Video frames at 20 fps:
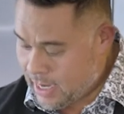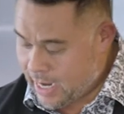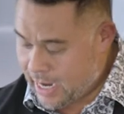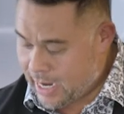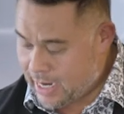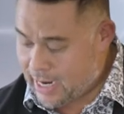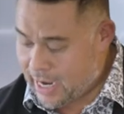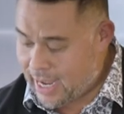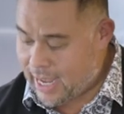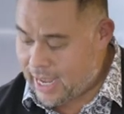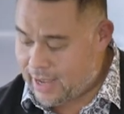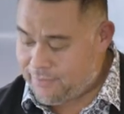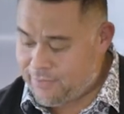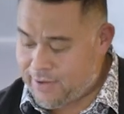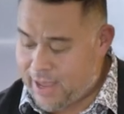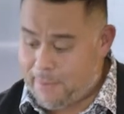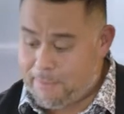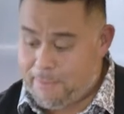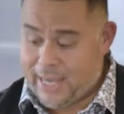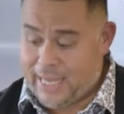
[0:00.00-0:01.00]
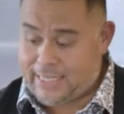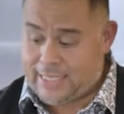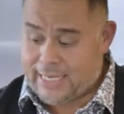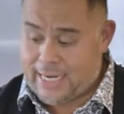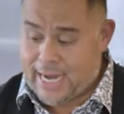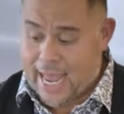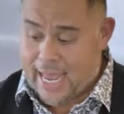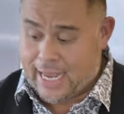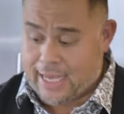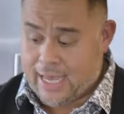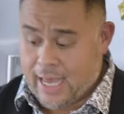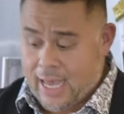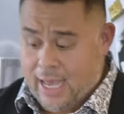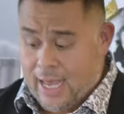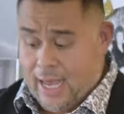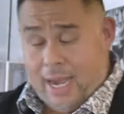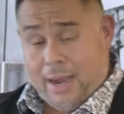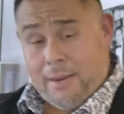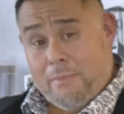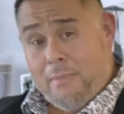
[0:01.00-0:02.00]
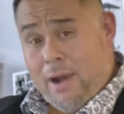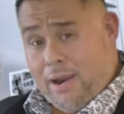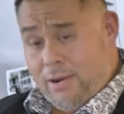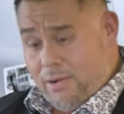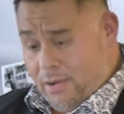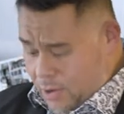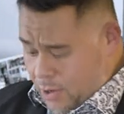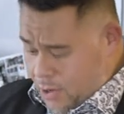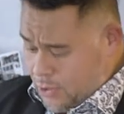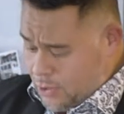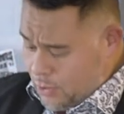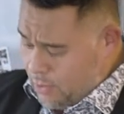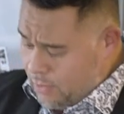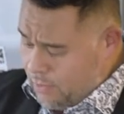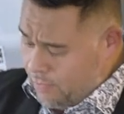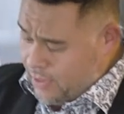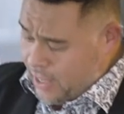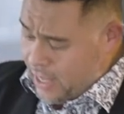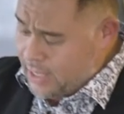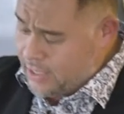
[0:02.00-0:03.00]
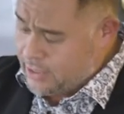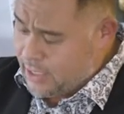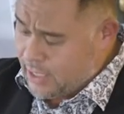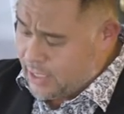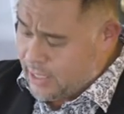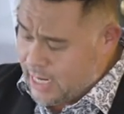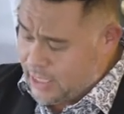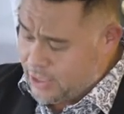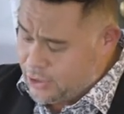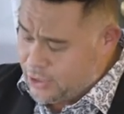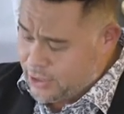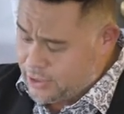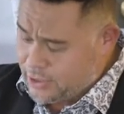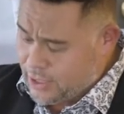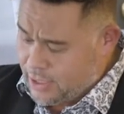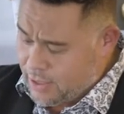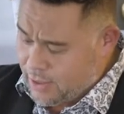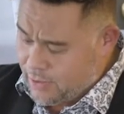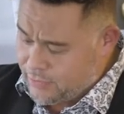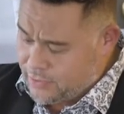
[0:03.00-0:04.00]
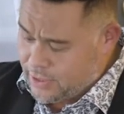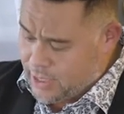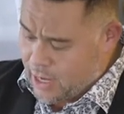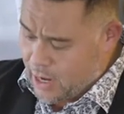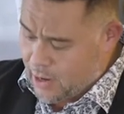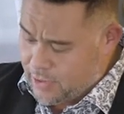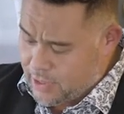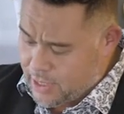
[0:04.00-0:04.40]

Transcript: And I have a beaten egg. I might not use all of this. I need just enough to coat